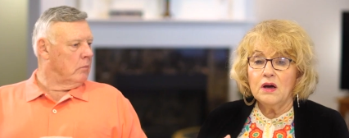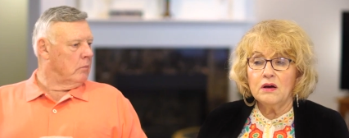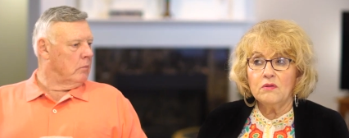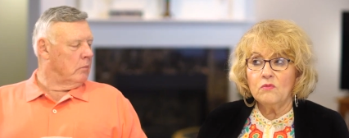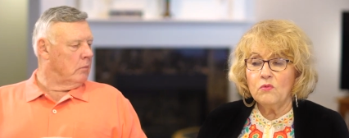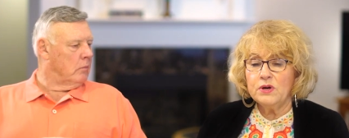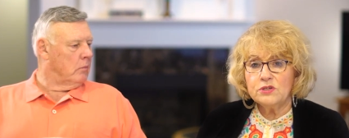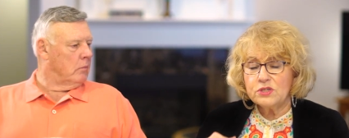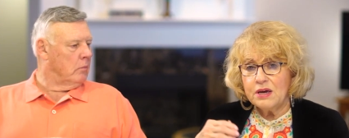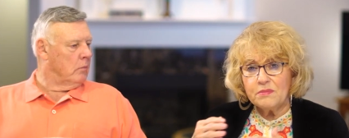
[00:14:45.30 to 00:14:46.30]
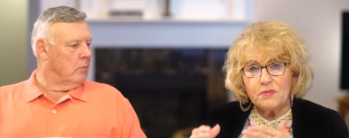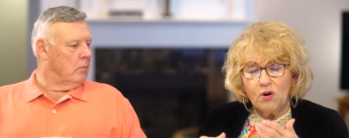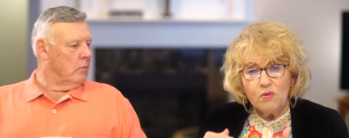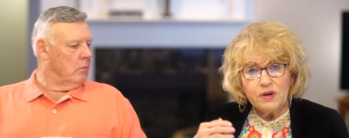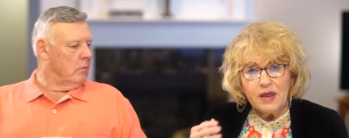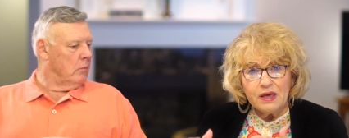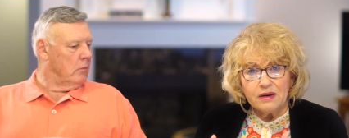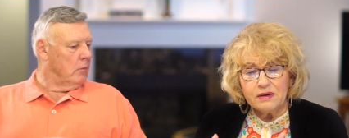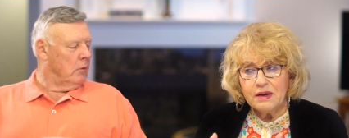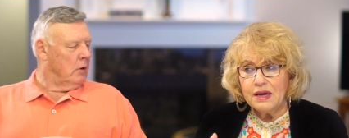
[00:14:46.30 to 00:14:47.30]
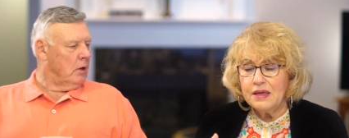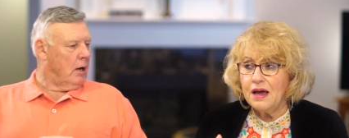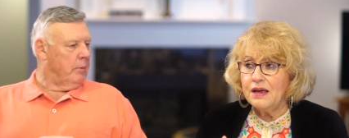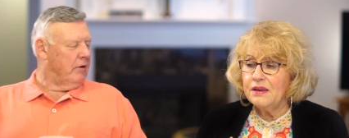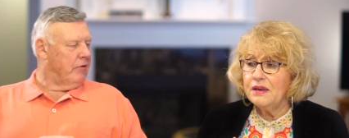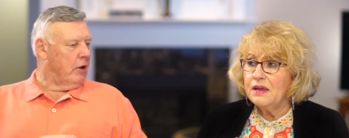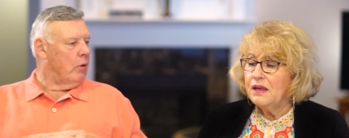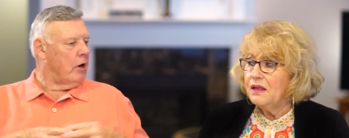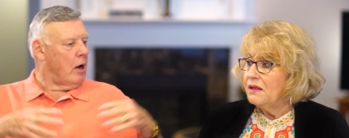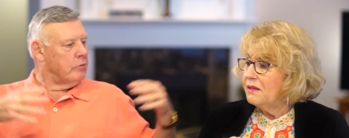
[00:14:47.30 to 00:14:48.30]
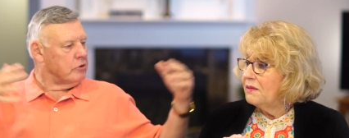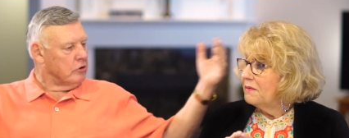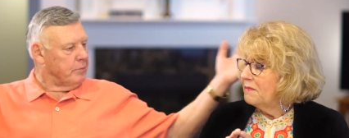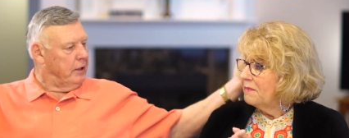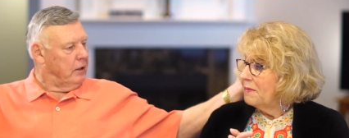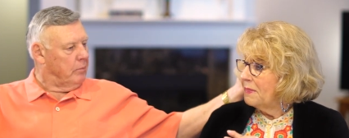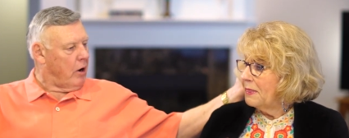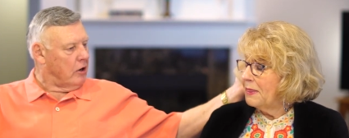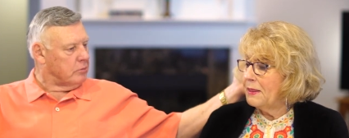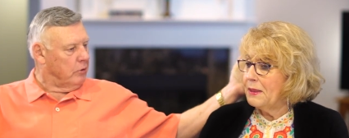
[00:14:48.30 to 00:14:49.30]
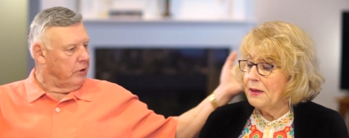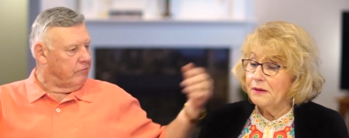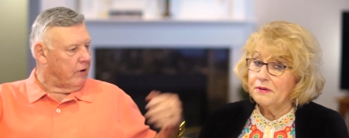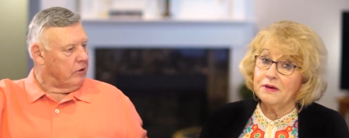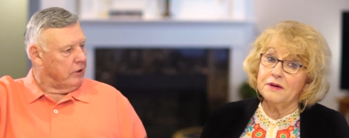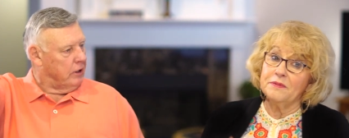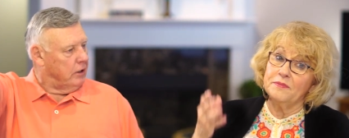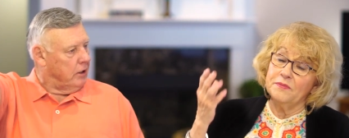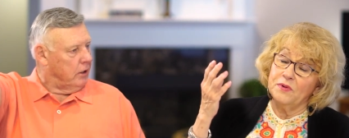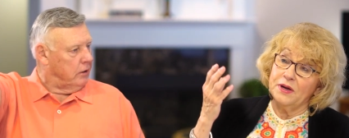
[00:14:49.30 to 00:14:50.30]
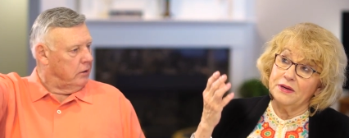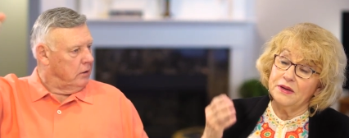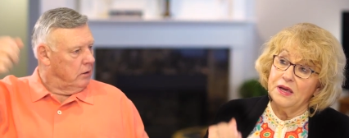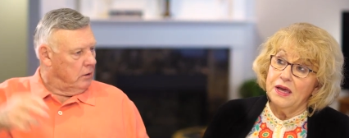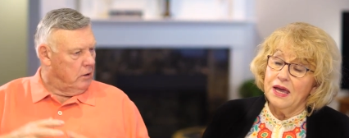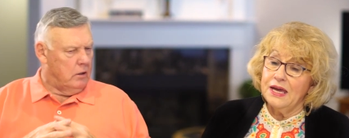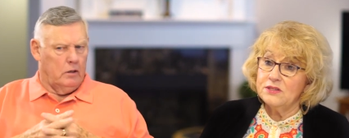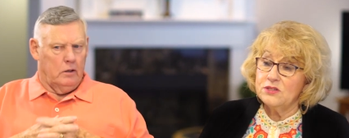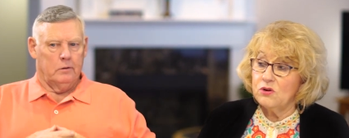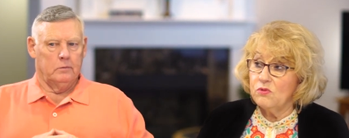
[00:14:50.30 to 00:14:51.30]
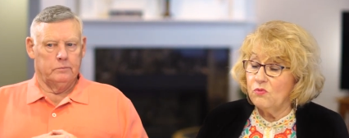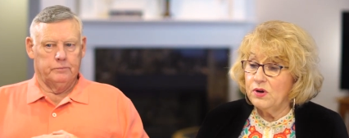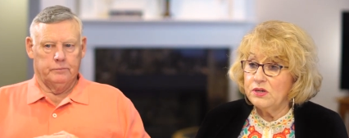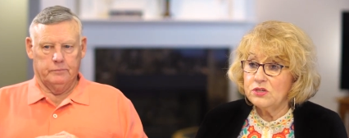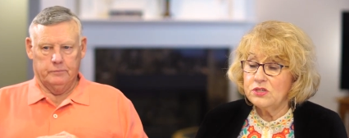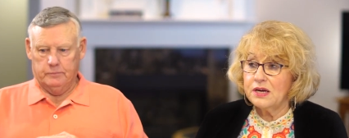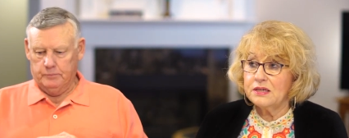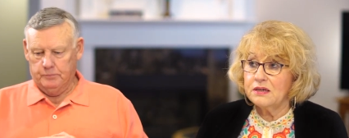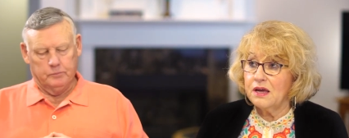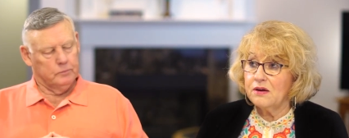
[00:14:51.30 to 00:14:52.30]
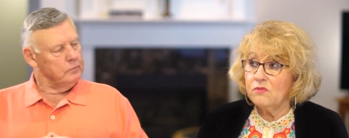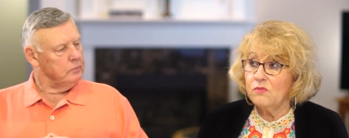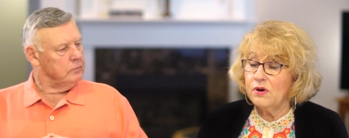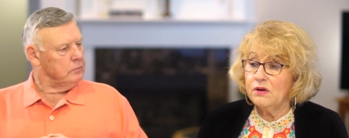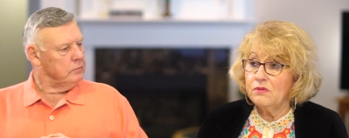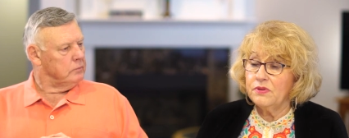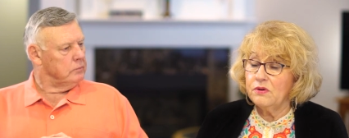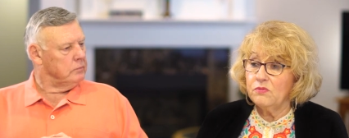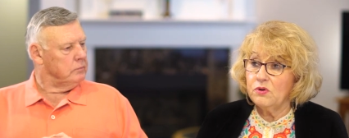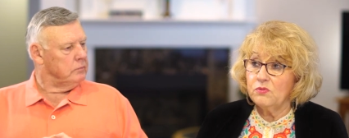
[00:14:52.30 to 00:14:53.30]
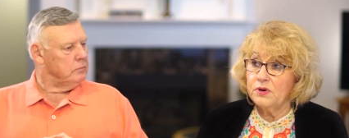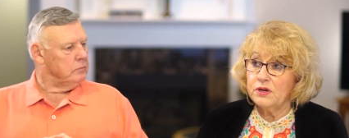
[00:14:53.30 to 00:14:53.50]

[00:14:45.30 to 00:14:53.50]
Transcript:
Speaker 1: Uh, we just kept going at it. And I mean, I, if
Speaker 2: the only obstacle is being impossible, then faith yeah, will get it done. Right.
Speaker 1: and so we just acted like, well, then we'll